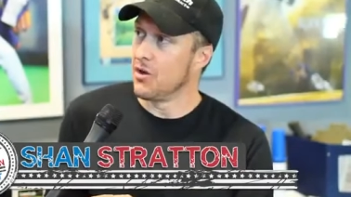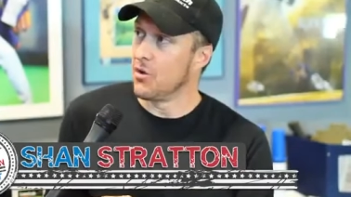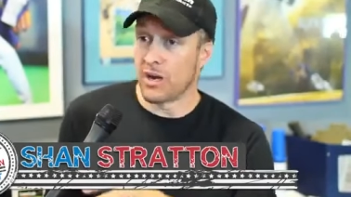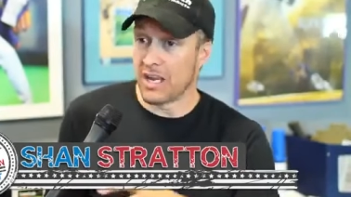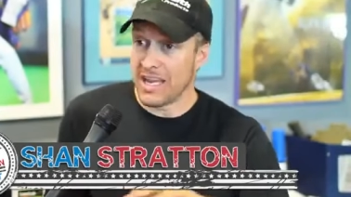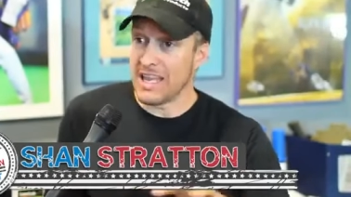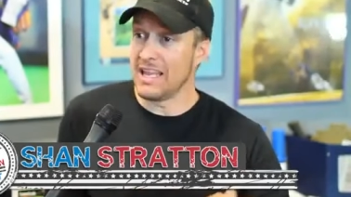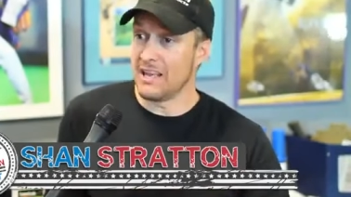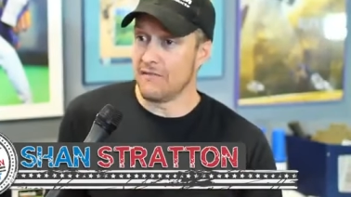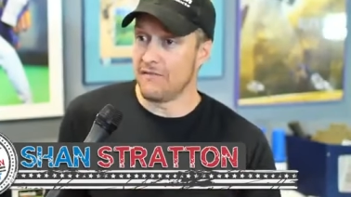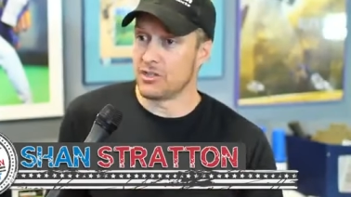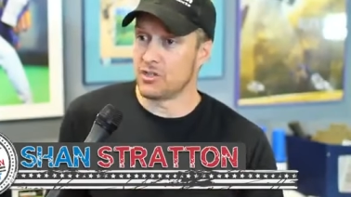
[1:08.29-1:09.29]
or any
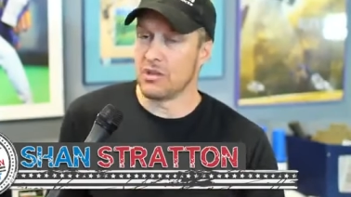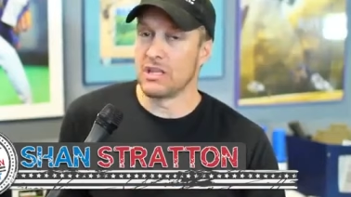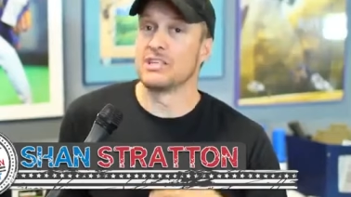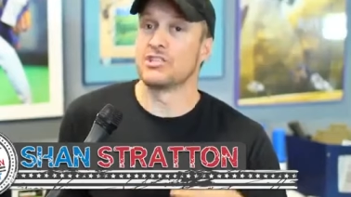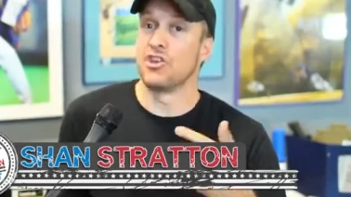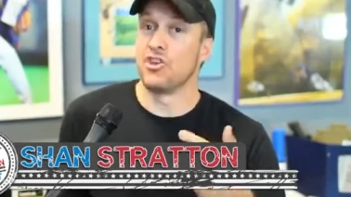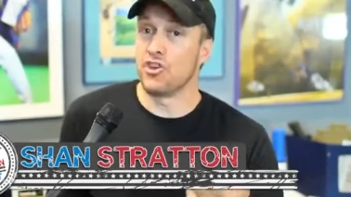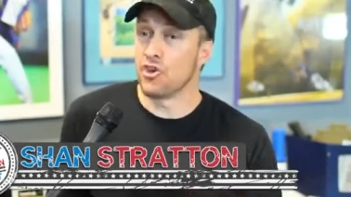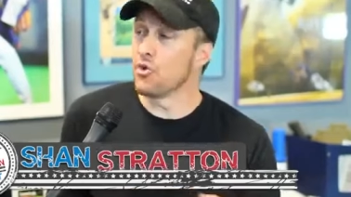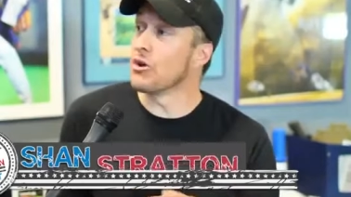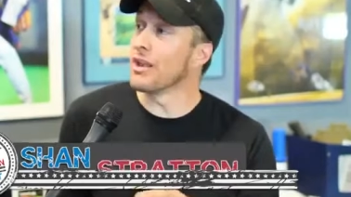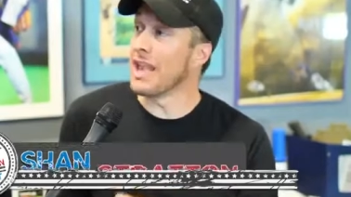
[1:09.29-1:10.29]
individual is
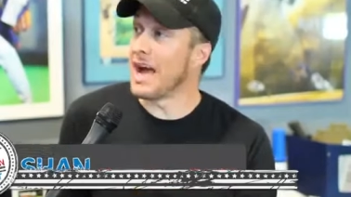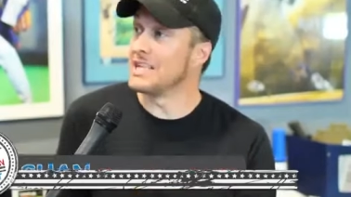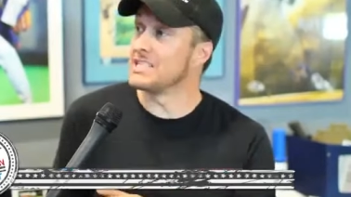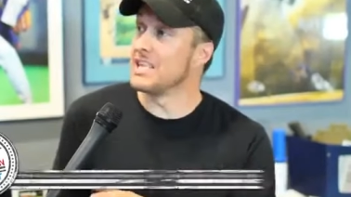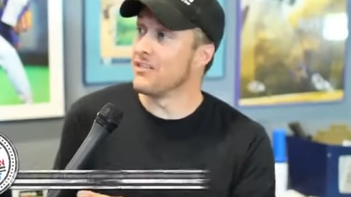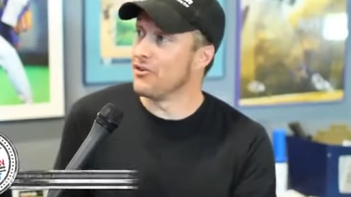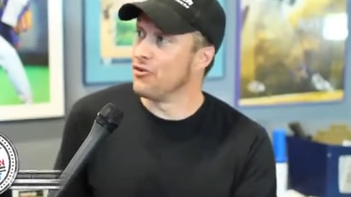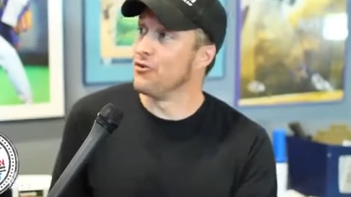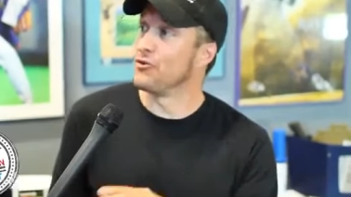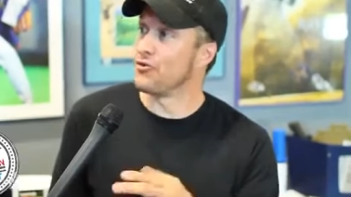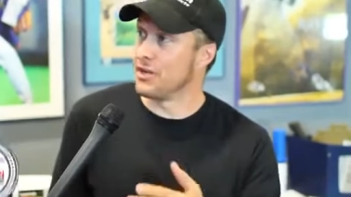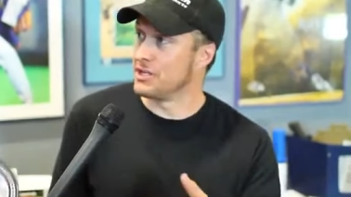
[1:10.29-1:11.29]
utilizing the
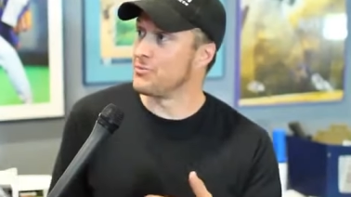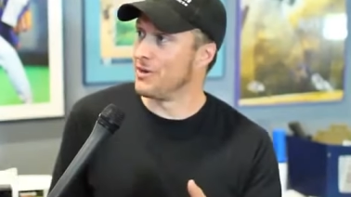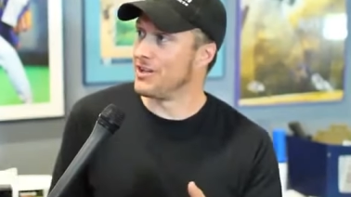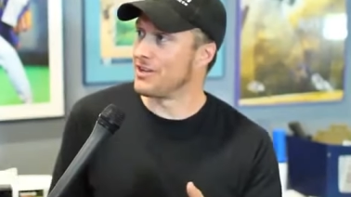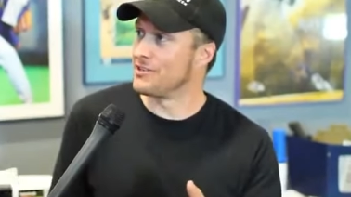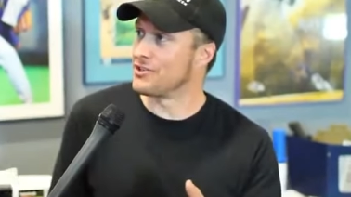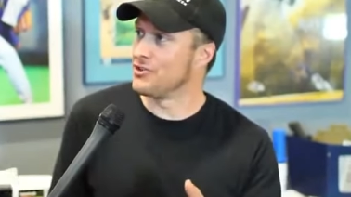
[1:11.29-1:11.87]
nutrients being